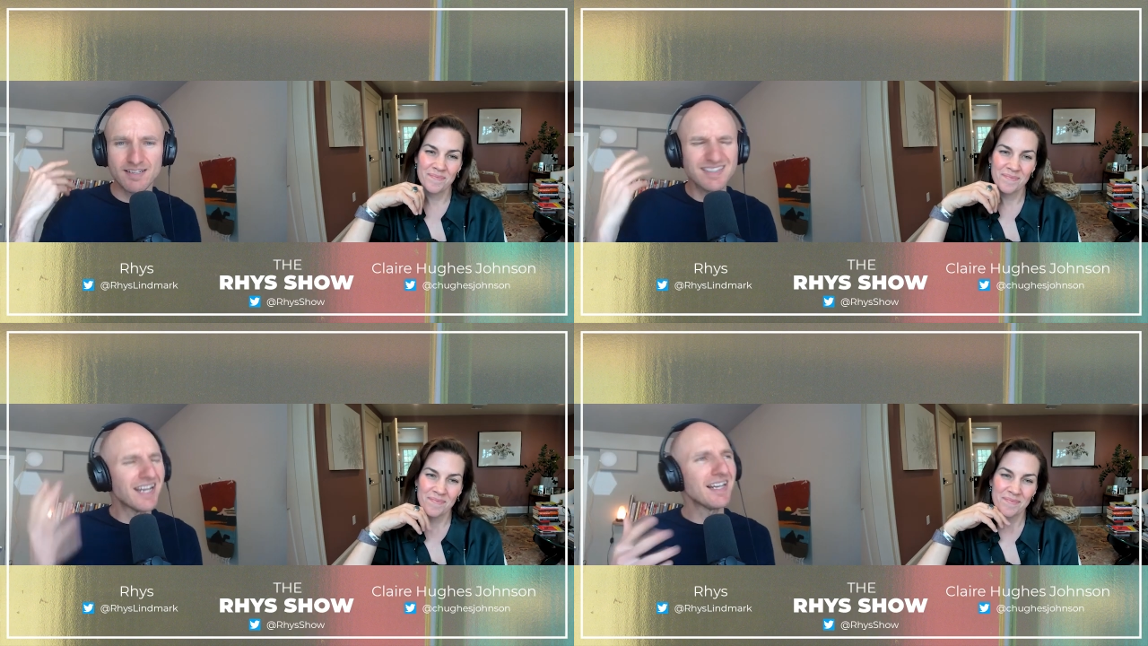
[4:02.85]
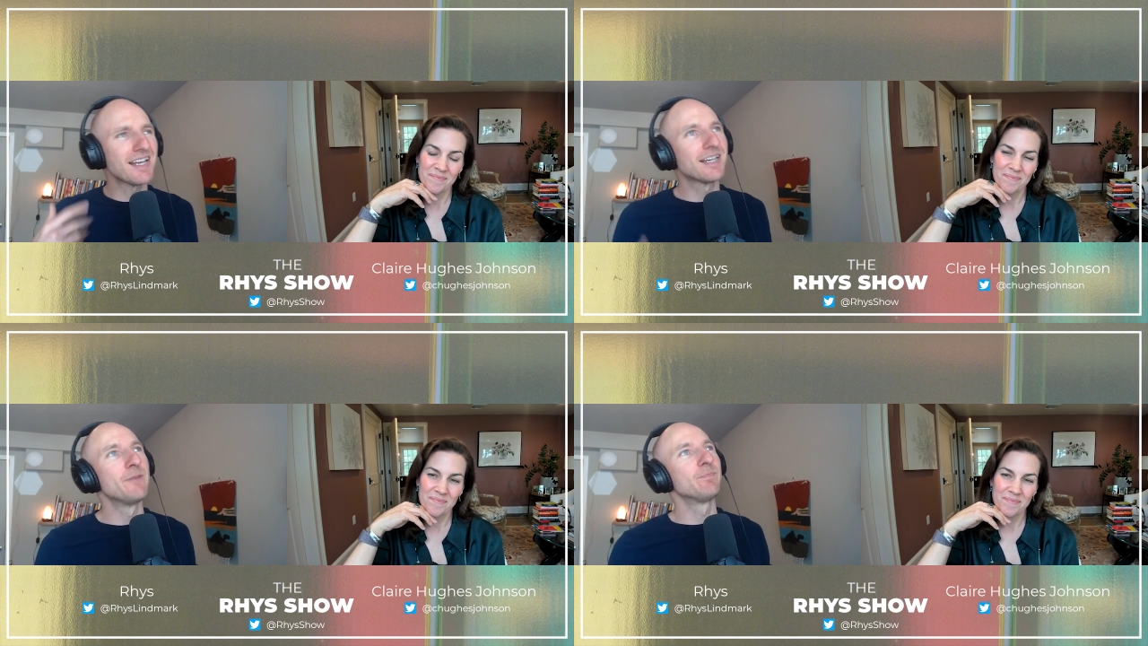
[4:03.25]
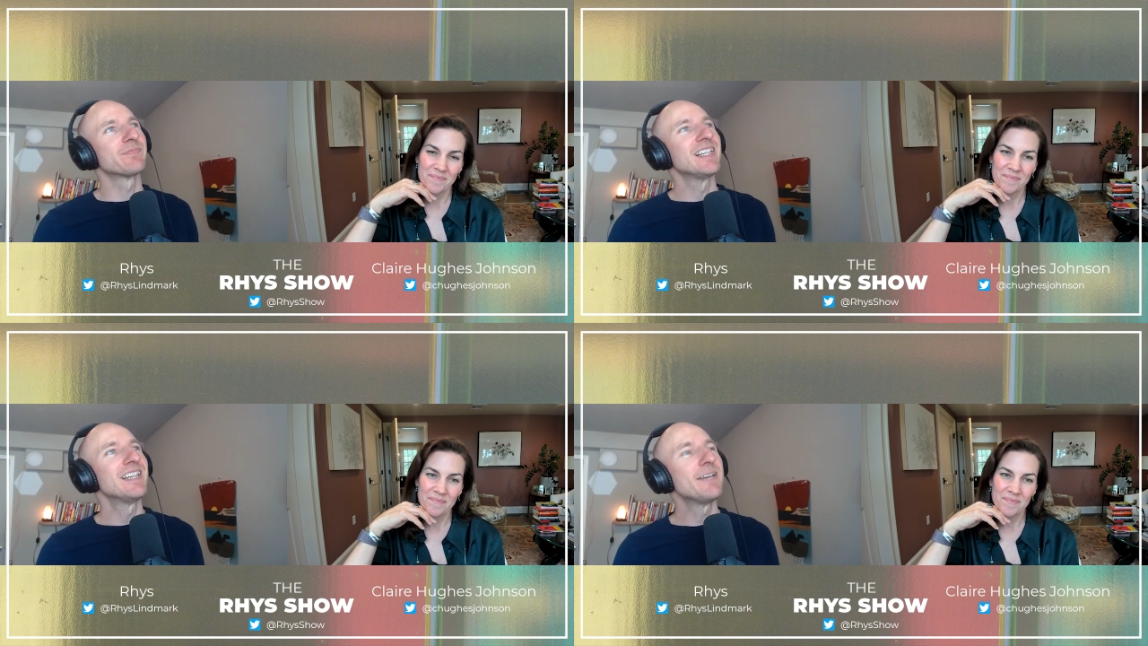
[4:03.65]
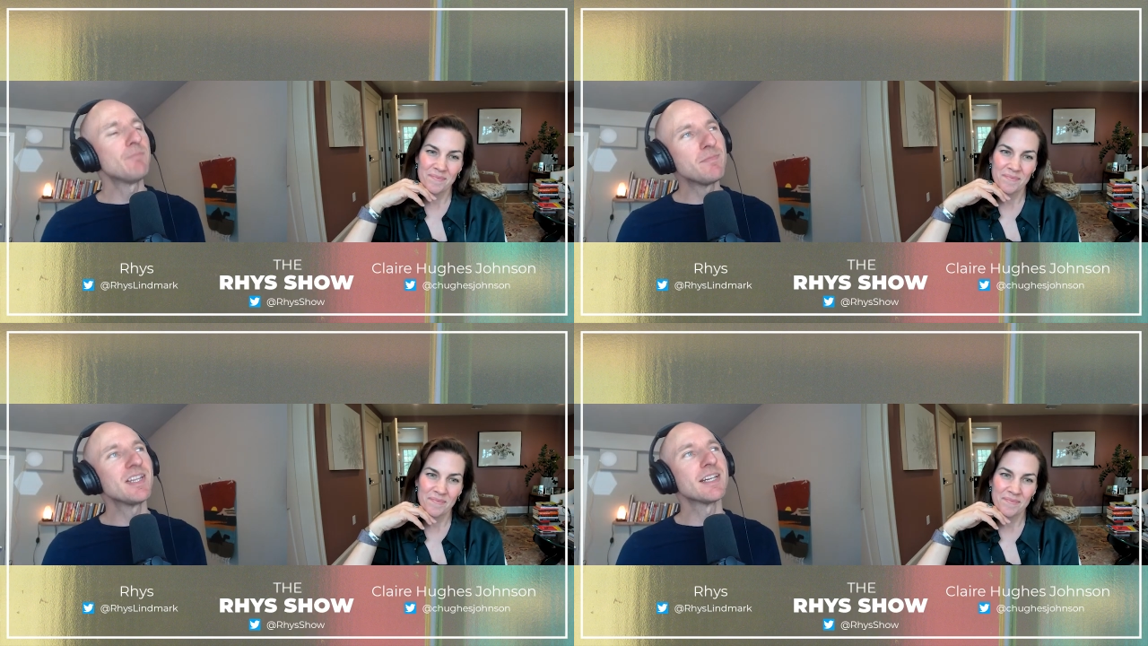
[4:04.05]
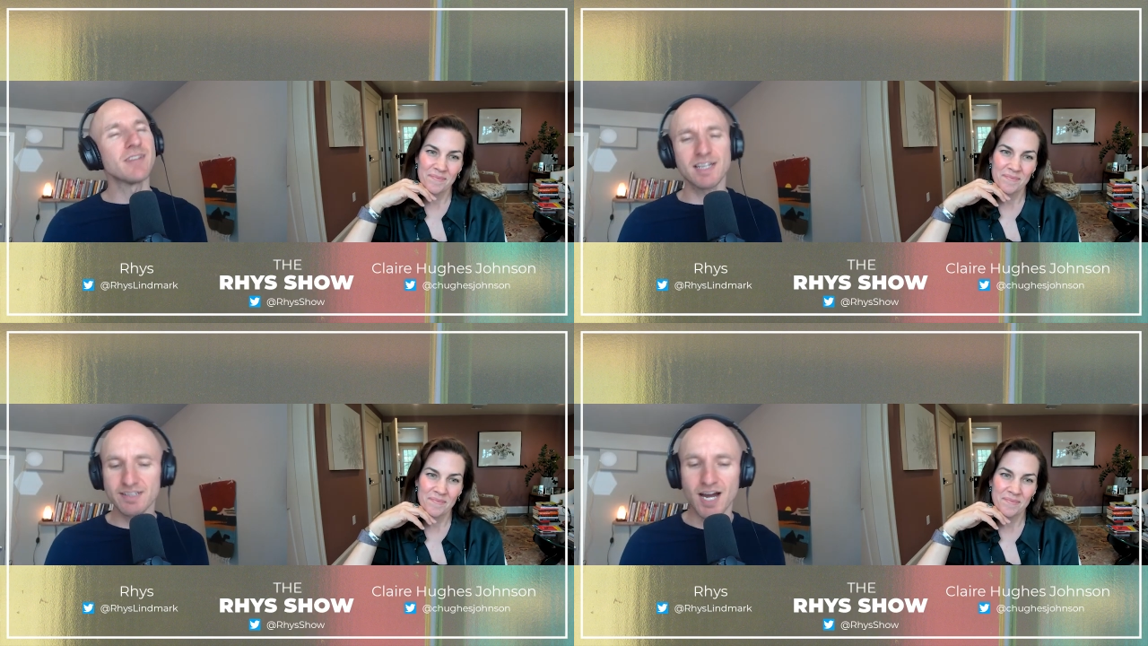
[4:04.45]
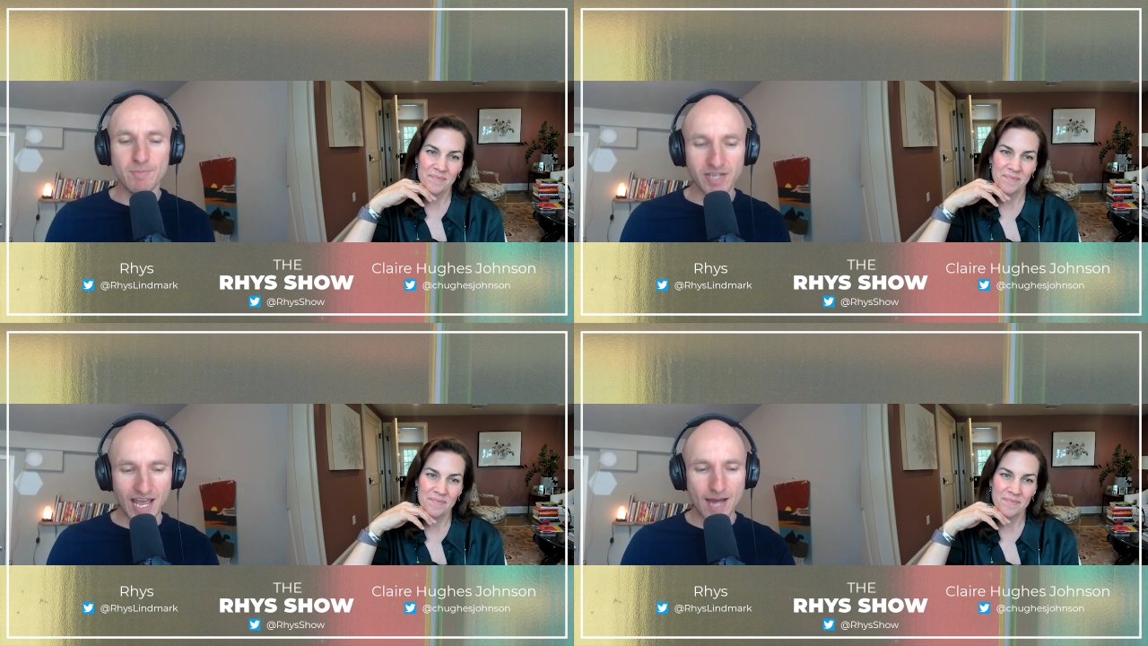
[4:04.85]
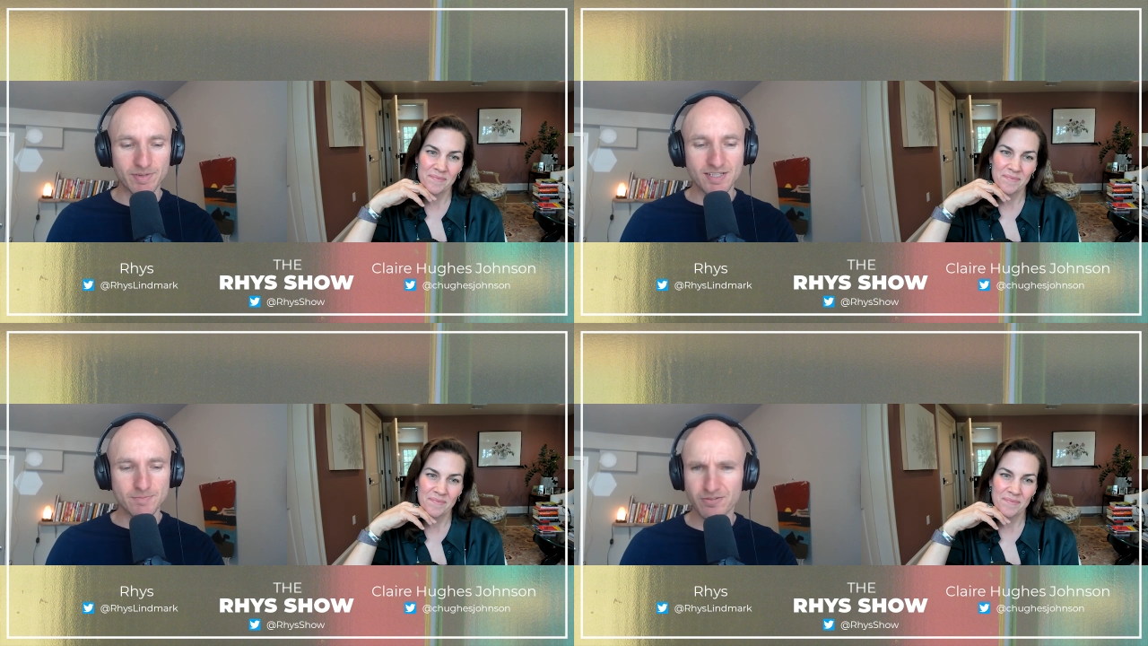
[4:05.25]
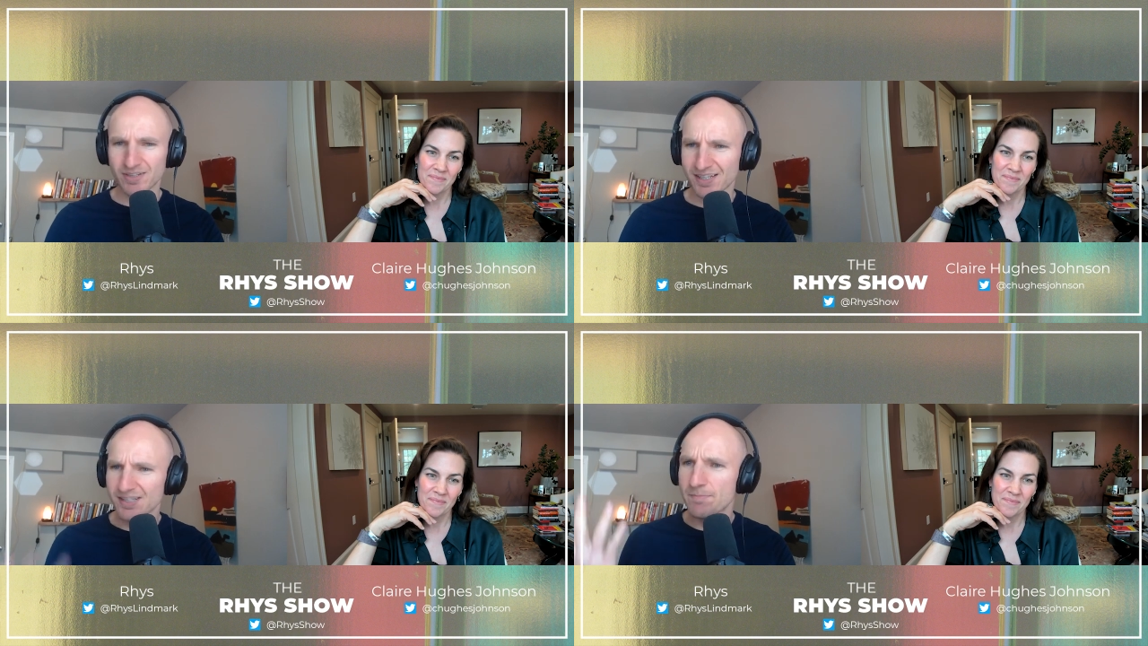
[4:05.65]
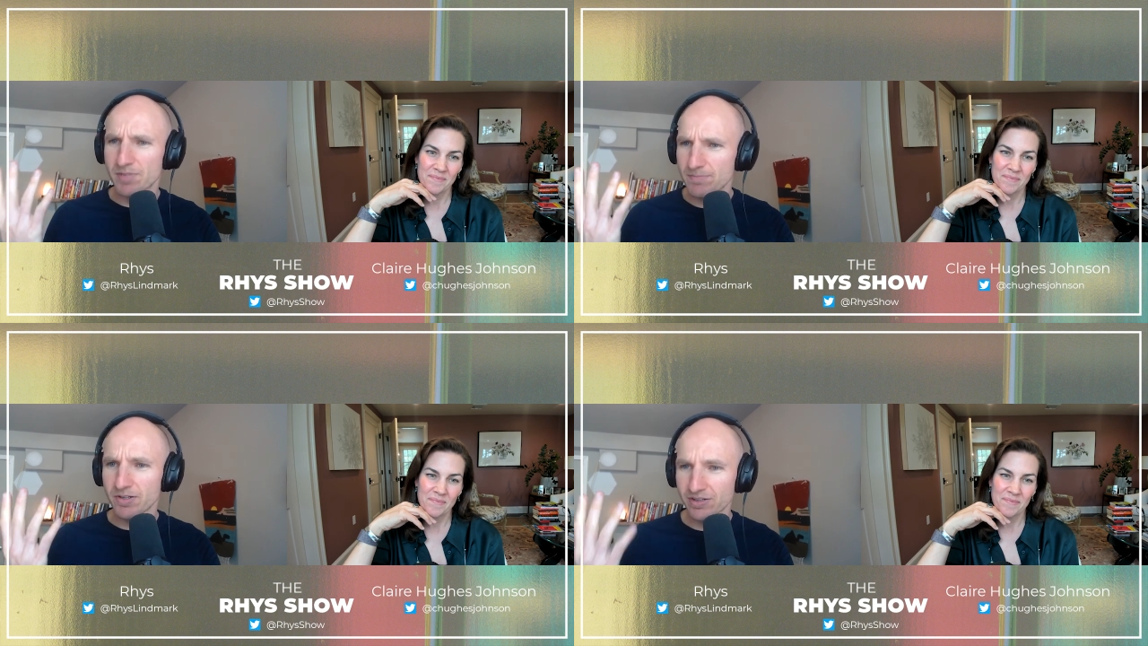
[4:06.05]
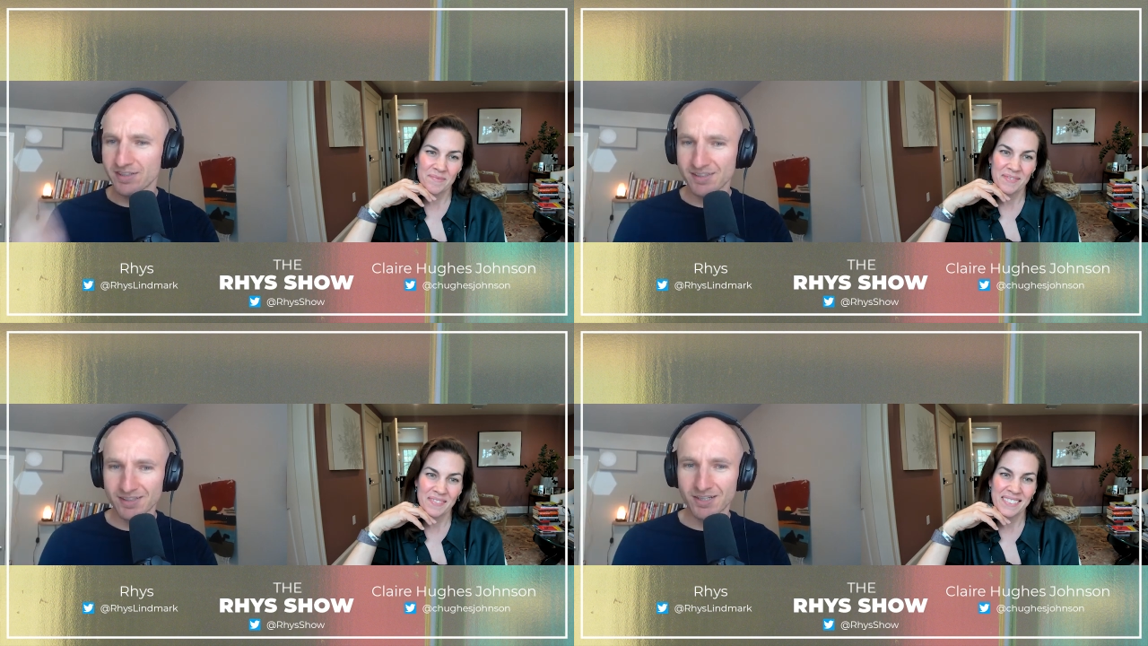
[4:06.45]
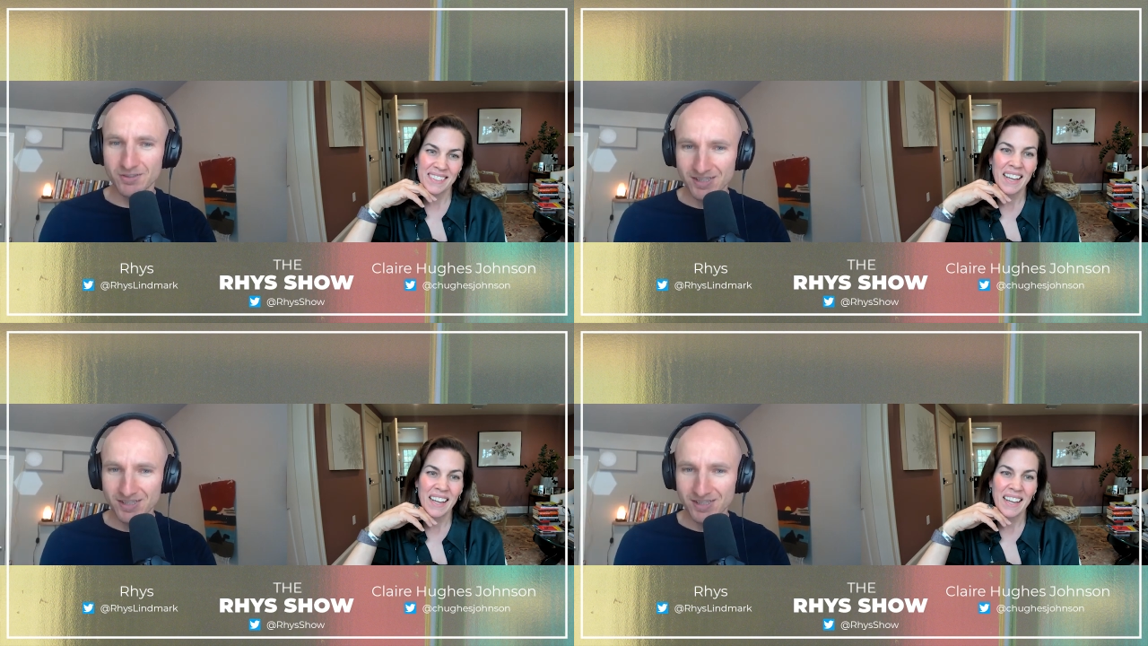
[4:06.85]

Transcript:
Speaker 1: It's kind of like um, it made me think of like Atomic Habits, but for like company building, you know,